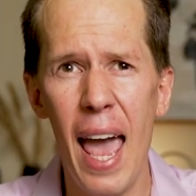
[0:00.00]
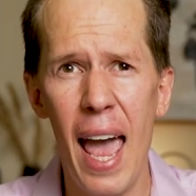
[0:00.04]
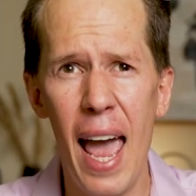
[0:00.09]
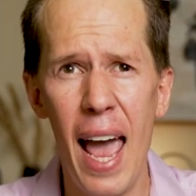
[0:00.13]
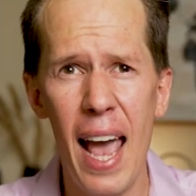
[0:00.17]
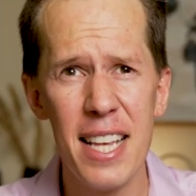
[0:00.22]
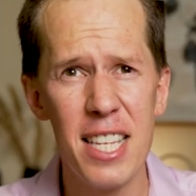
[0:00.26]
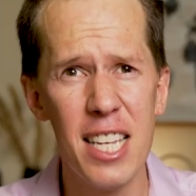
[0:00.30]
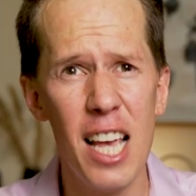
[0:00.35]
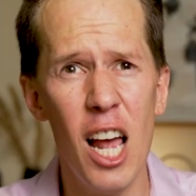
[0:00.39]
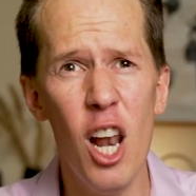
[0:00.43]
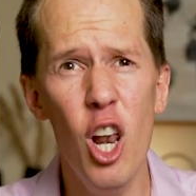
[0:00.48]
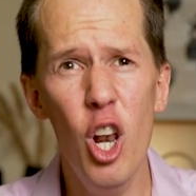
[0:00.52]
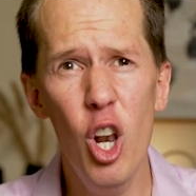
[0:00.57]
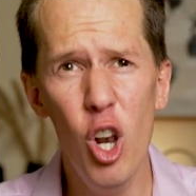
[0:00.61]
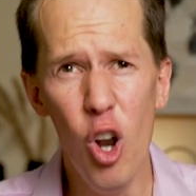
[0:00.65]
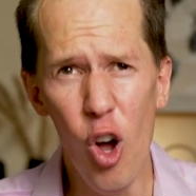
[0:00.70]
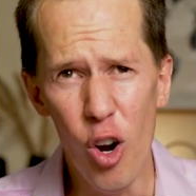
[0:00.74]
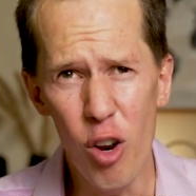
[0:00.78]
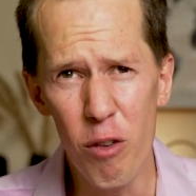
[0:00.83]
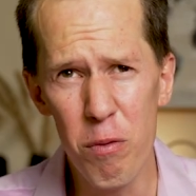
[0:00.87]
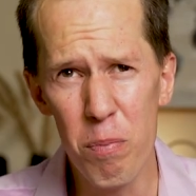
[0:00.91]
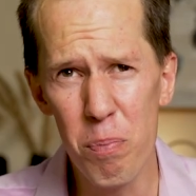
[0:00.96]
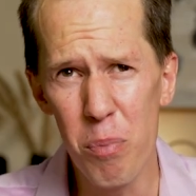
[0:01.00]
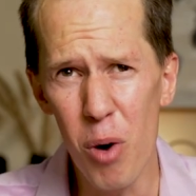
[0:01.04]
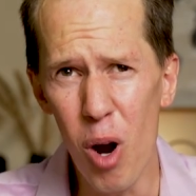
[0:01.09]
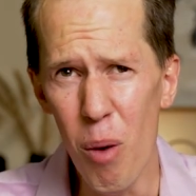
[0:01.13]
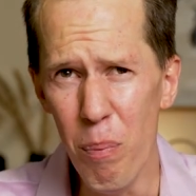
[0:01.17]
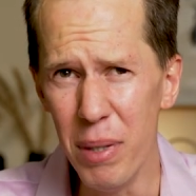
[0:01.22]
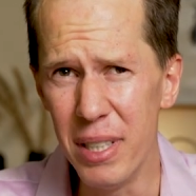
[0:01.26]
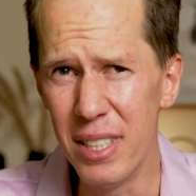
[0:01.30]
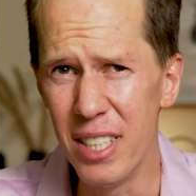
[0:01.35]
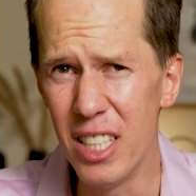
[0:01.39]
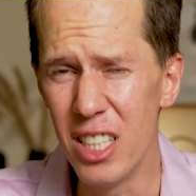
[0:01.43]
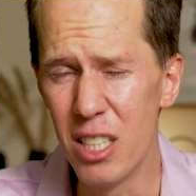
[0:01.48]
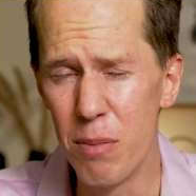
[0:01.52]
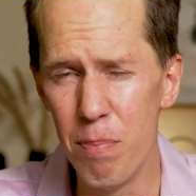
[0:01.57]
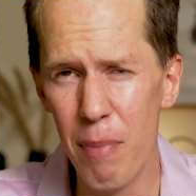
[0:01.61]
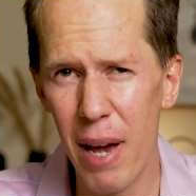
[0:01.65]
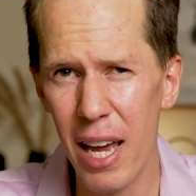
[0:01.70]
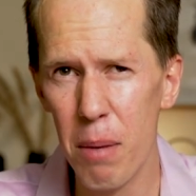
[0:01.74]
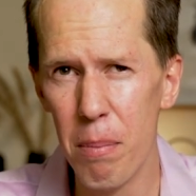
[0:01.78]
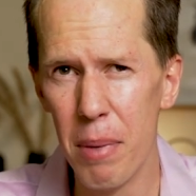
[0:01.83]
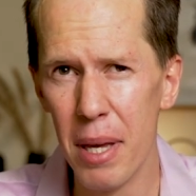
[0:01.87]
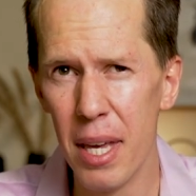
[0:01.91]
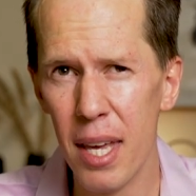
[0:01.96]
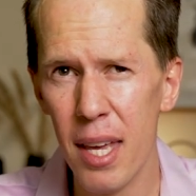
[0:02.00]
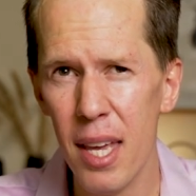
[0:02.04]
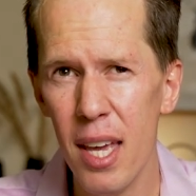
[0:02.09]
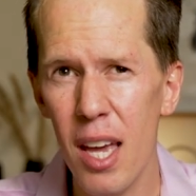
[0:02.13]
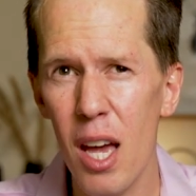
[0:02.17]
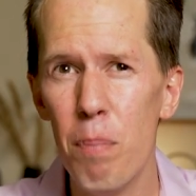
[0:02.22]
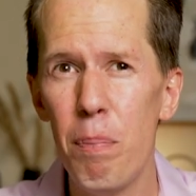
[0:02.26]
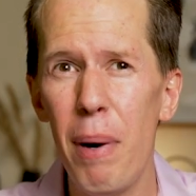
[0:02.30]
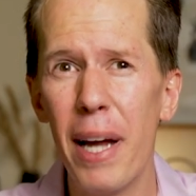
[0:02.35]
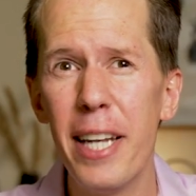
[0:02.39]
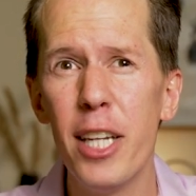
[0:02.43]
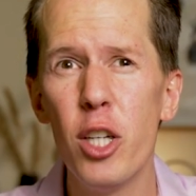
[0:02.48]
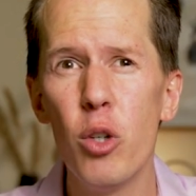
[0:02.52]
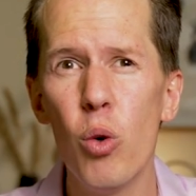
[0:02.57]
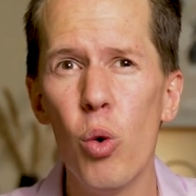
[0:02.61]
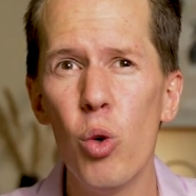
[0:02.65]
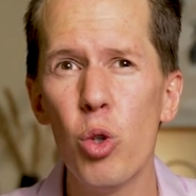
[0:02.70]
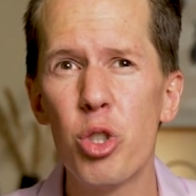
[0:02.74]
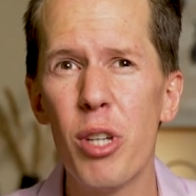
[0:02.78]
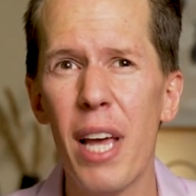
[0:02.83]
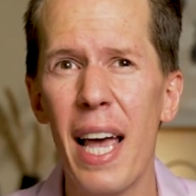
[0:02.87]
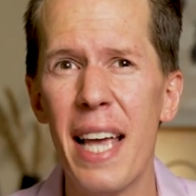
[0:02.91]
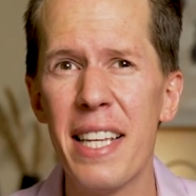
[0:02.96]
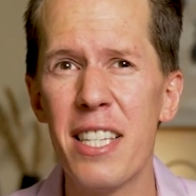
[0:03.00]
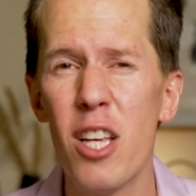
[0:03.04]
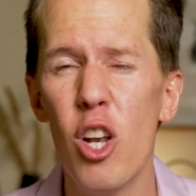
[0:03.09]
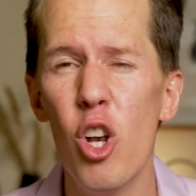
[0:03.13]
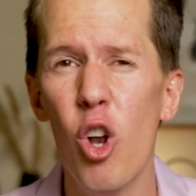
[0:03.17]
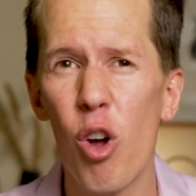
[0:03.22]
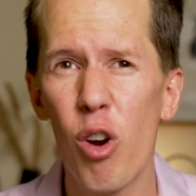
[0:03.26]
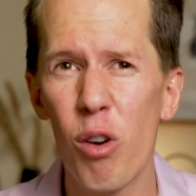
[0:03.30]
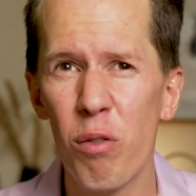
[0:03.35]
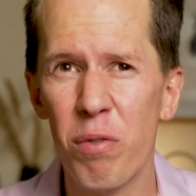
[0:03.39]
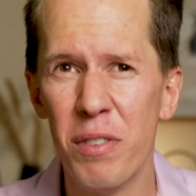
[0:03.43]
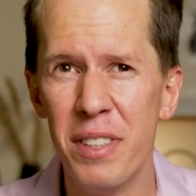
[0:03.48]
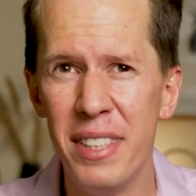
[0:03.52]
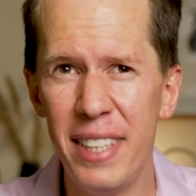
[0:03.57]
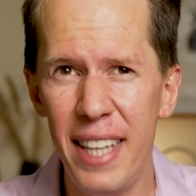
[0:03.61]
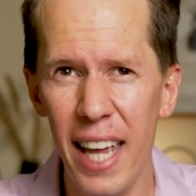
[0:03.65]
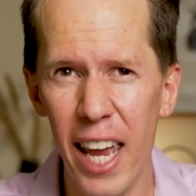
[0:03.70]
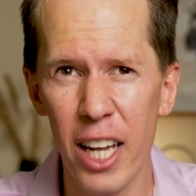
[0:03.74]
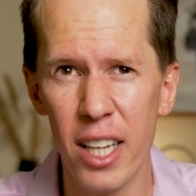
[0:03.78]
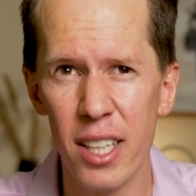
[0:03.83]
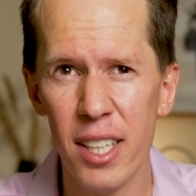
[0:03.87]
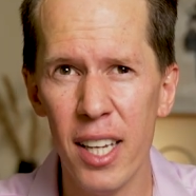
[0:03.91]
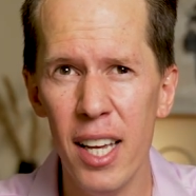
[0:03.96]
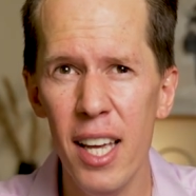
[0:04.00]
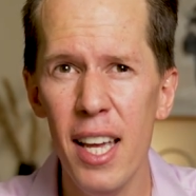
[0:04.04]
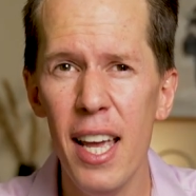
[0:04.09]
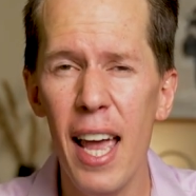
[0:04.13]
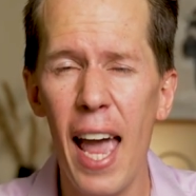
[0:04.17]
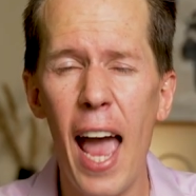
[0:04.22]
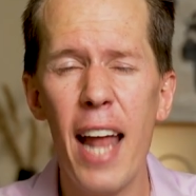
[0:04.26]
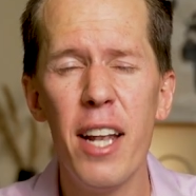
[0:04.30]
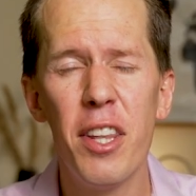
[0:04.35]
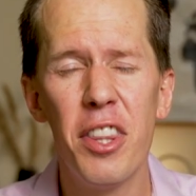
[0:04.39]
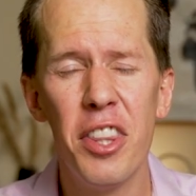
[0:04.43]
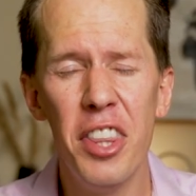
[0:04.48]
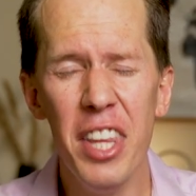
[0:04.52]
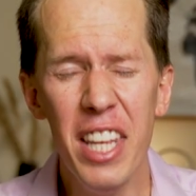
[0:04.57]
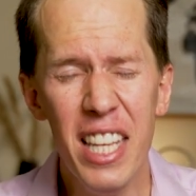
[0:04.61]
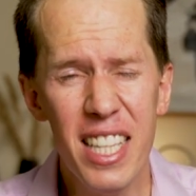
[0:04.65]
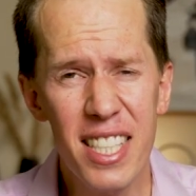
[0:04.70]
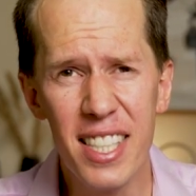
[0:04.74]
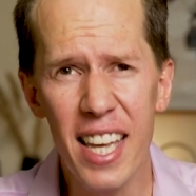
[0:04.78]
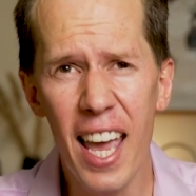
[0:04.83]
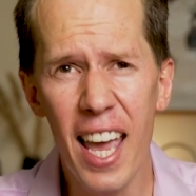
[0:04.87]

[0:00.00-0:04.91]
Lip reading: has a lot of properties maybe, but it also has a lot of debt. And things